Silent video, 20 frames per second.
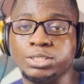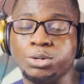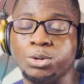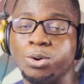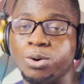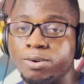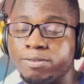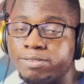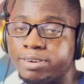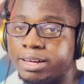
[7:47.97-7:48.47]
the
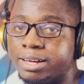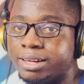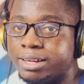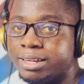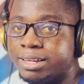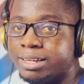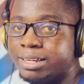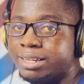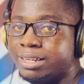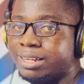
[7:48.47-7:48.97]
cover
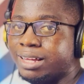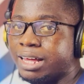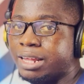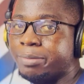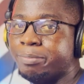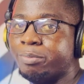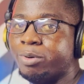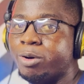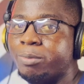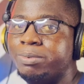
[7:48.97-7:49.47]

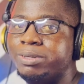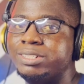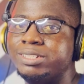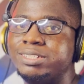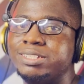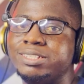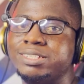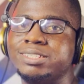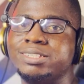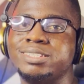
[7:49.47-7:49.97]
and publish
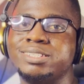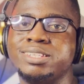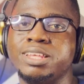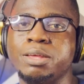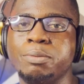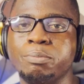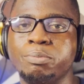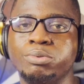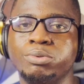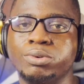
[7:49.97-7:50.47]
the
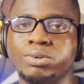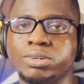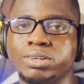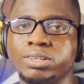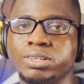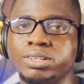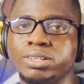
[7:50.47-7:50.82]
same book